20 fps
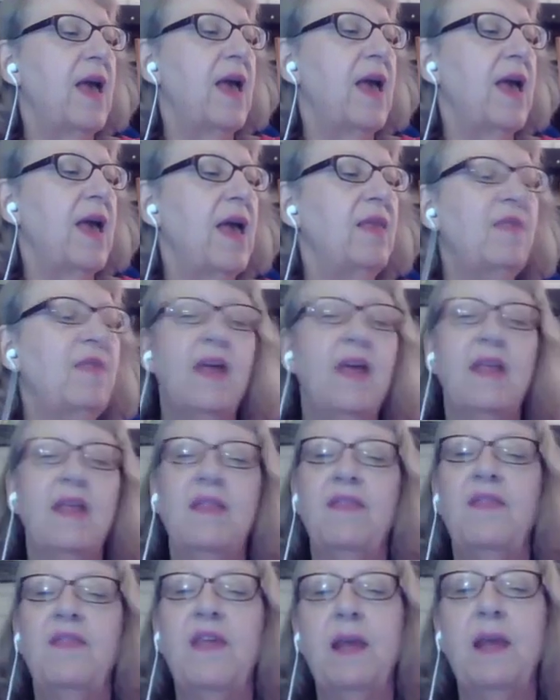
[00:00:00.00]
And
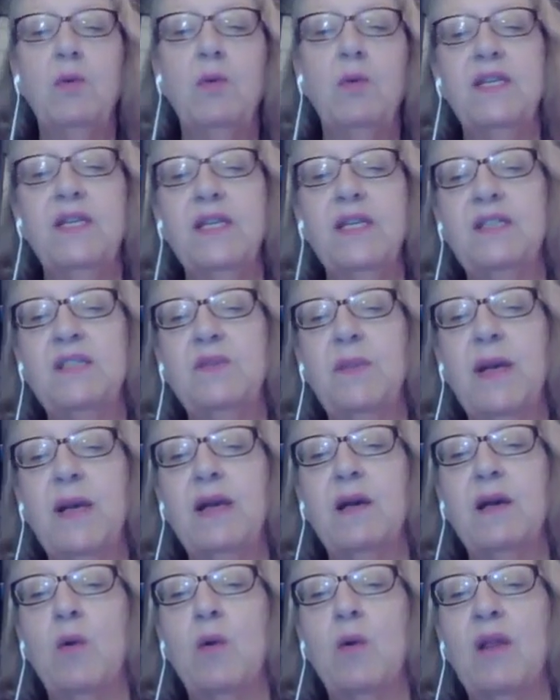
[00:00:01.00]
then they would need to make
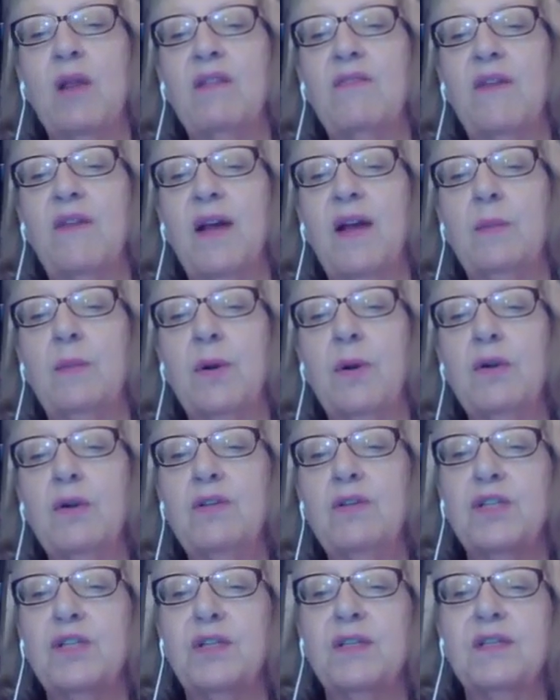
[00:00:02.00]
a qualifying
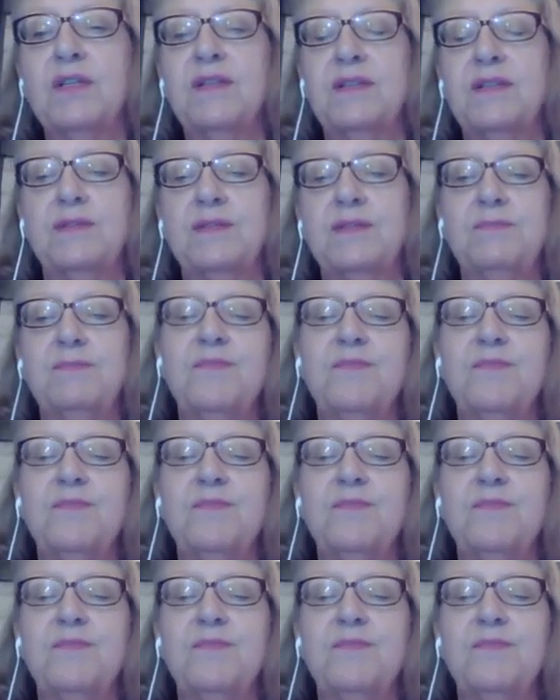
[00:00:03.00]
purchase.